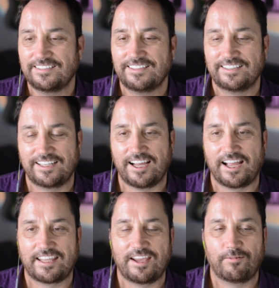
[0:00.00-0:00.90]
Yeah,
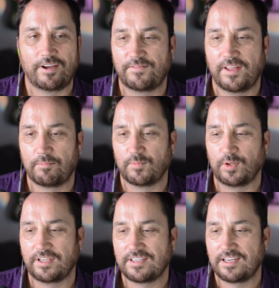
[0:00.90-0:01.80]
I can't wait. I'm
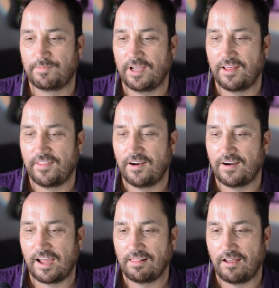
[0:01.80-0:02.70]
really excited to be on there.
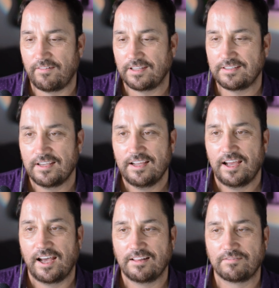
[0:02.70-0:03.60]
I love it.
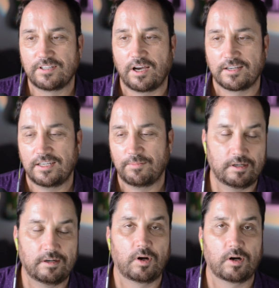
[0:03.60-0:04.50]
I love talking
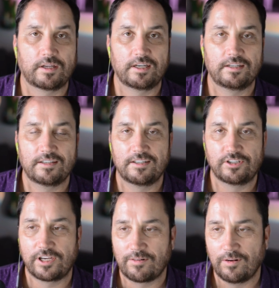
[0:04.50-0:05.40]
about marketing in
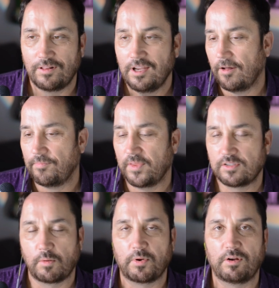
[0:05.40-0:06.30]
general.
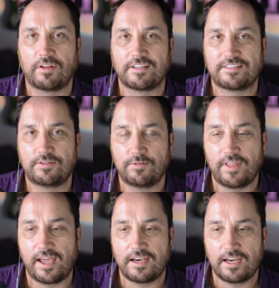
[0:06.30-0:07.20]
So I'll put a link to
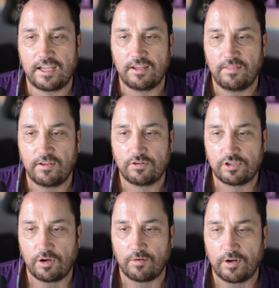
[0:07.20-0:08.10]
that in the
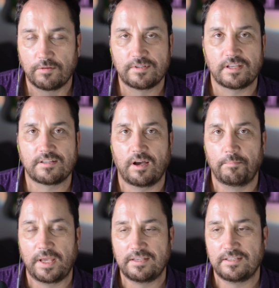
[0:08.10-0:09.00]
show notes. That's
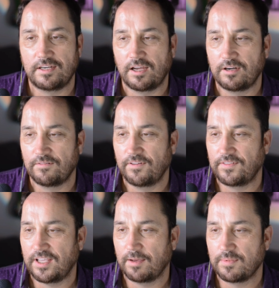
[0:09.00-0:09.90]
amazing.
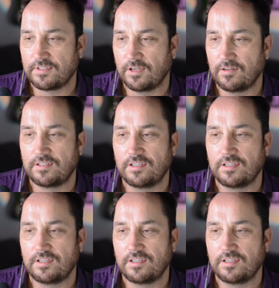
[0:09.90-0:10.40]
150 episodes.